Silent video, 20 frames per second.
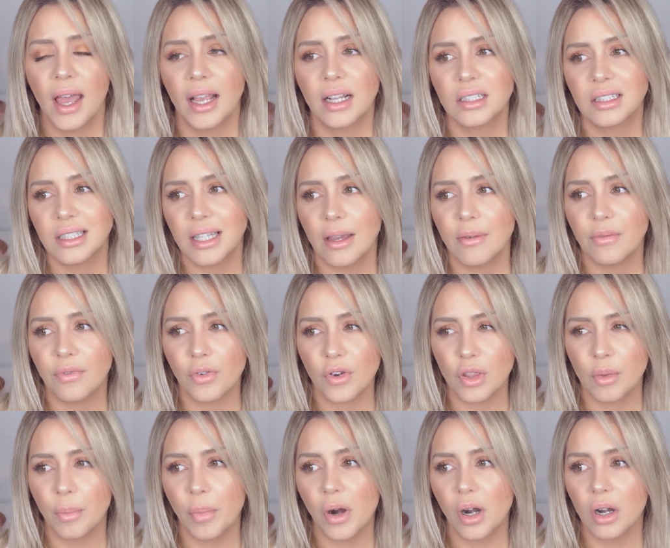except for
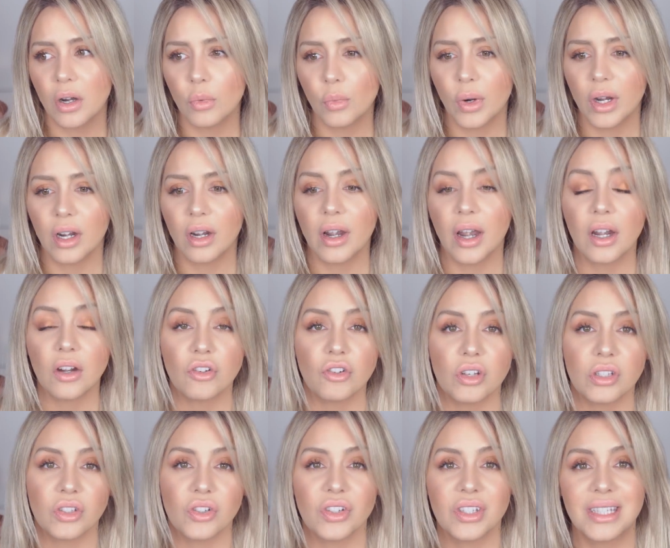the part where
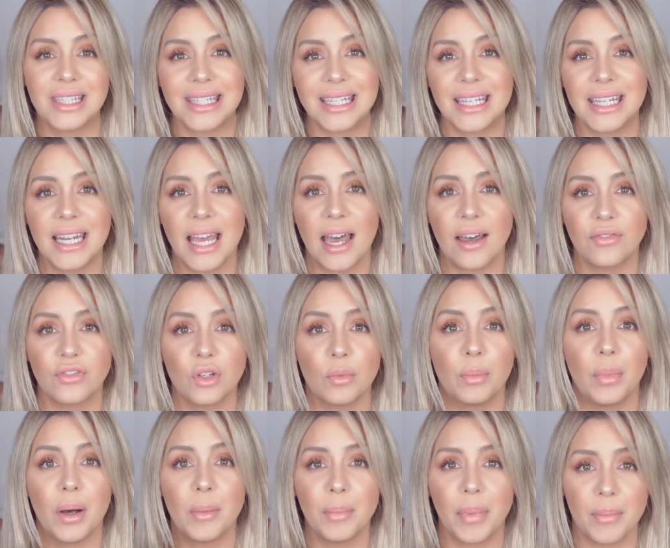hairdressers did have to
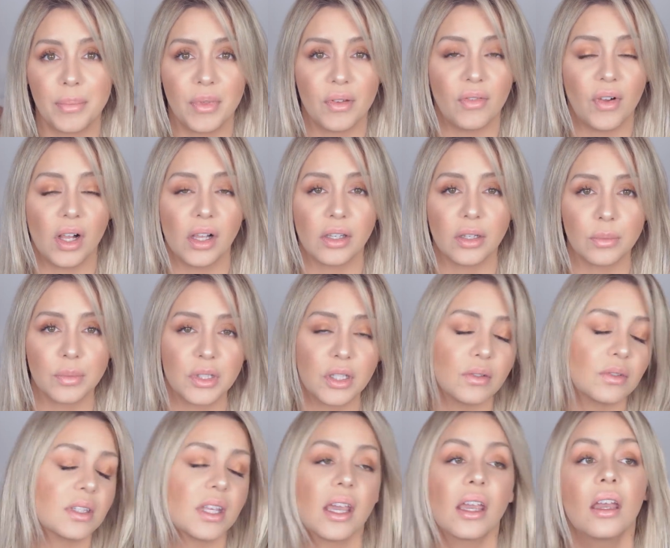bump up the volume. So
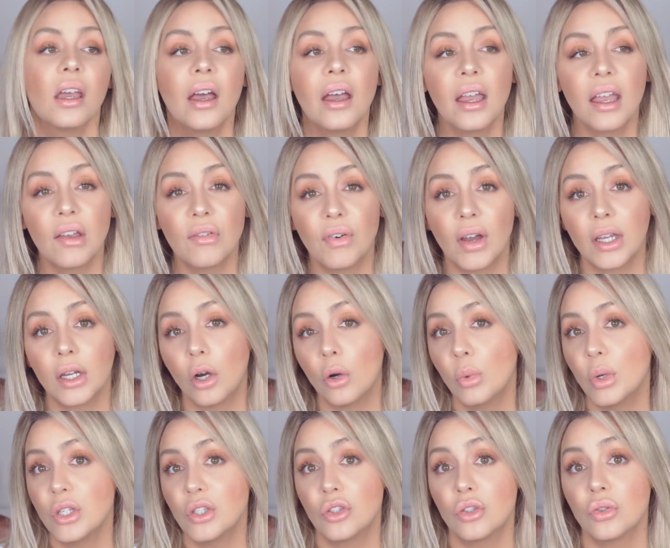say if I
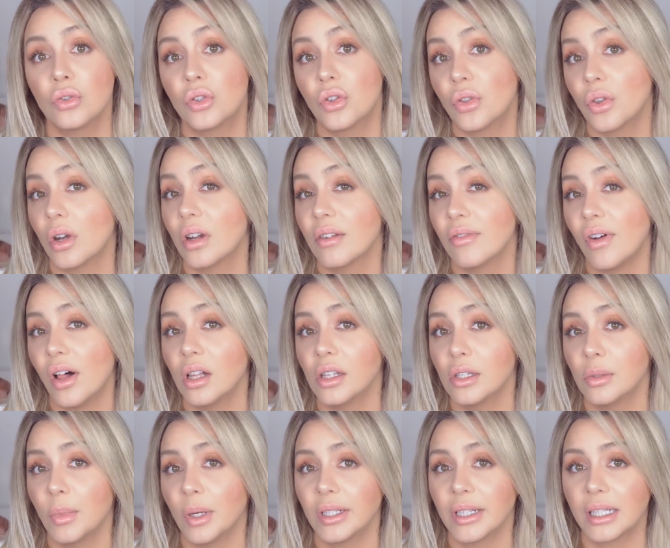always use 30
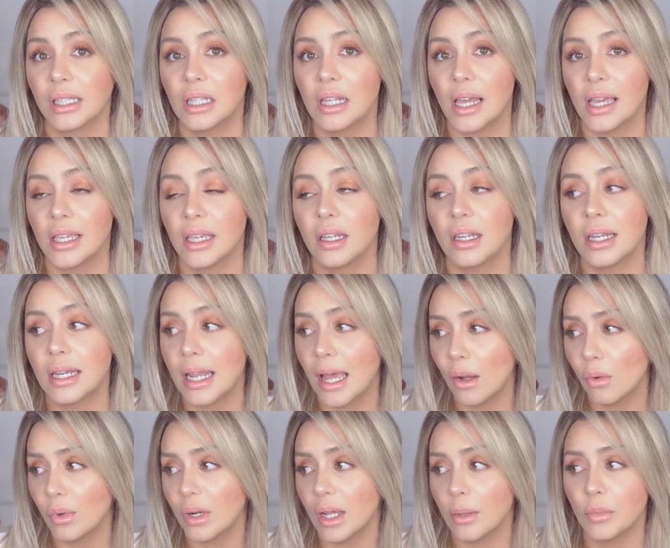volume on a client,
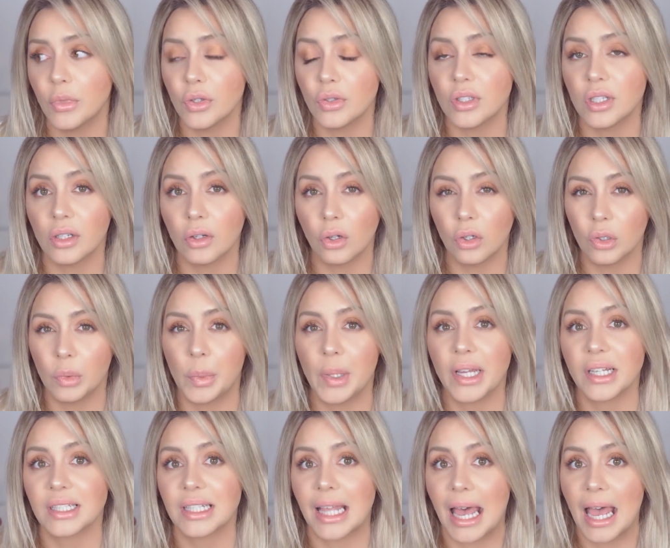now when I'm using
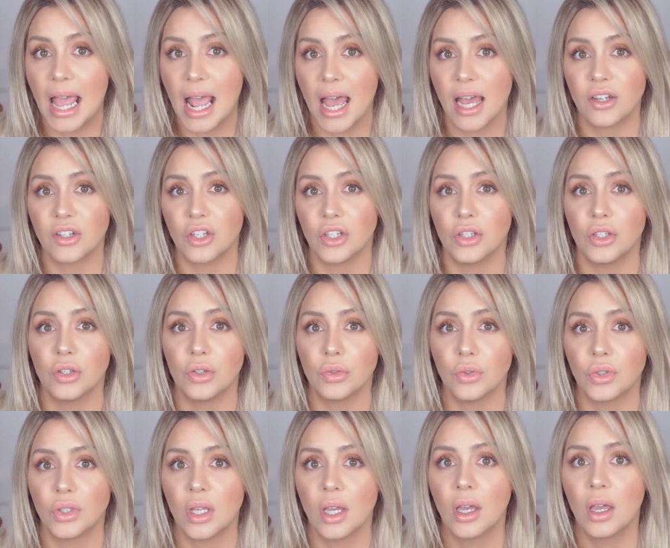Olaplex, I had to
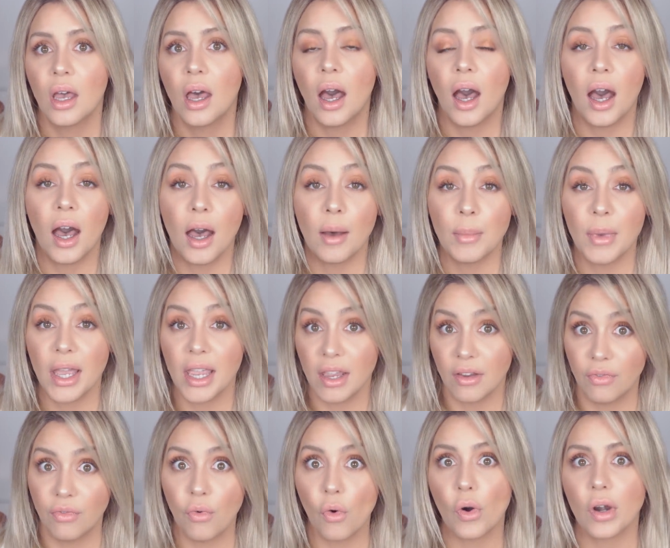use a
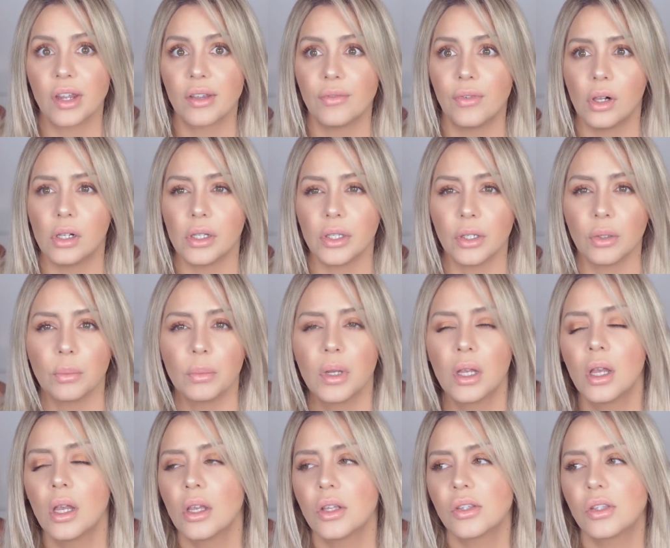40 volume.
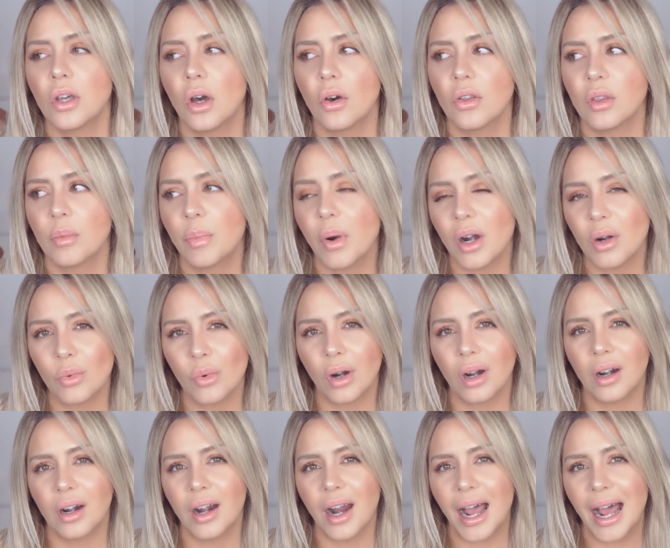So the part
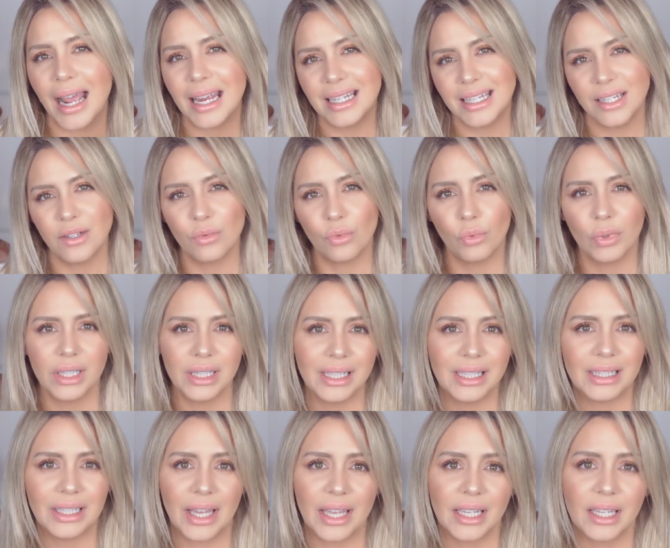where I didn't really
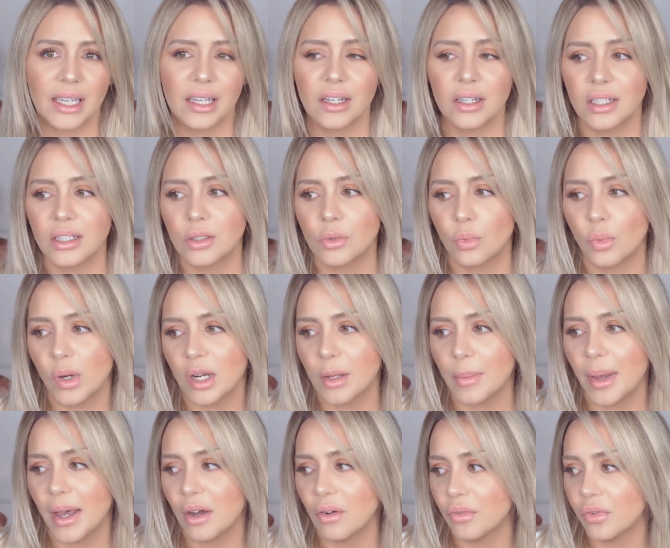like it is, what
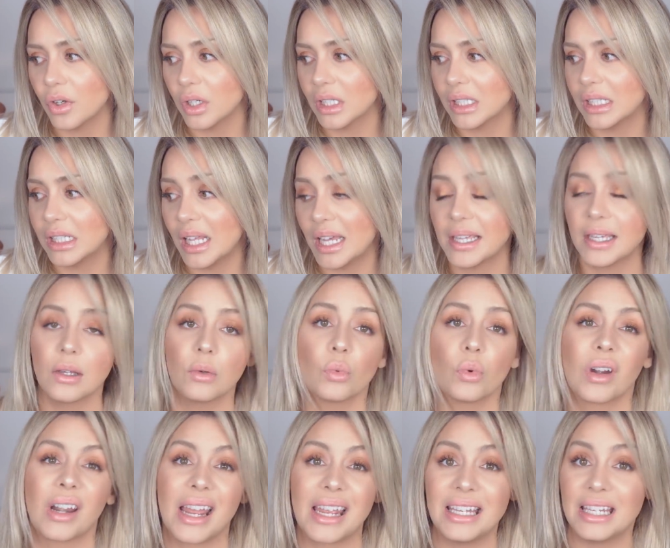about for a client
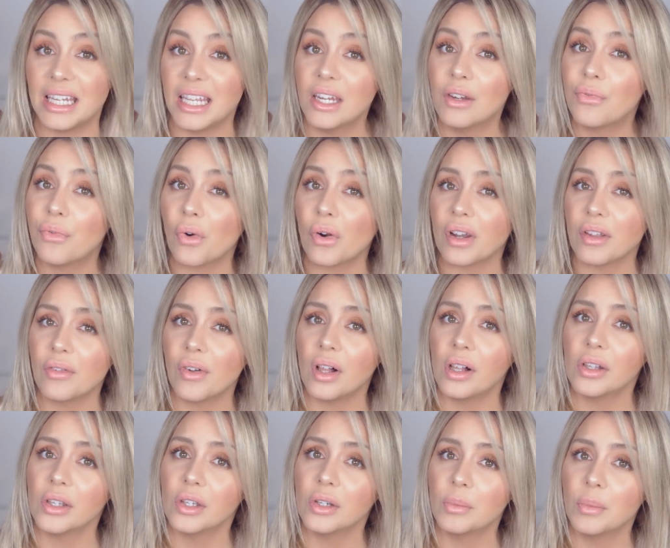where I need 40
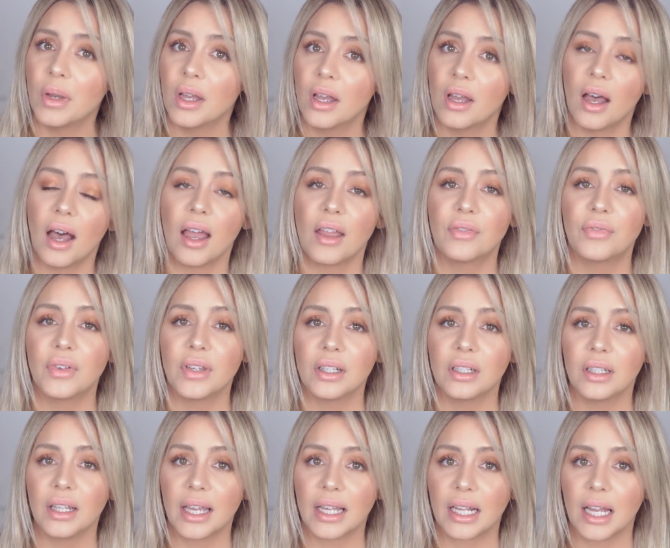volume? I
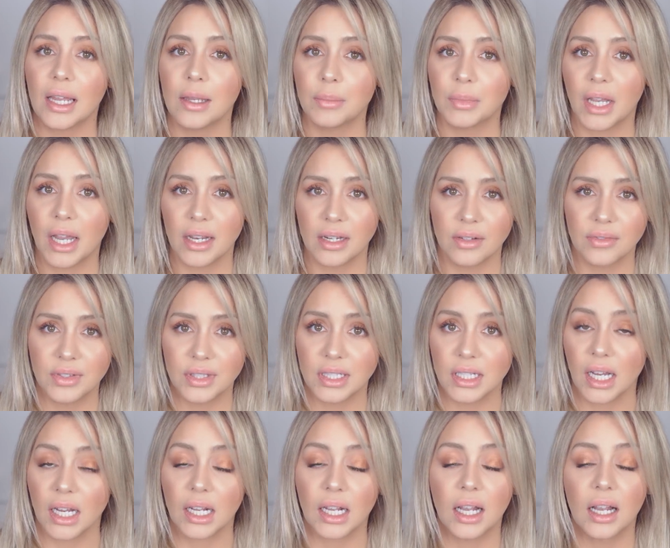feel like I'm kind of
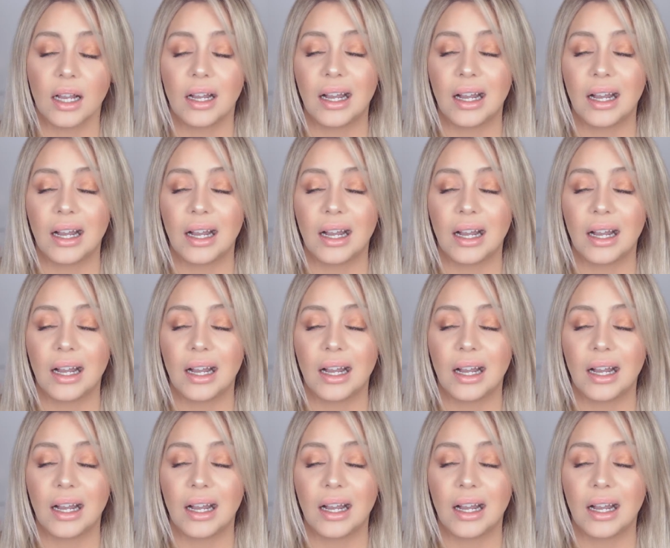stuck.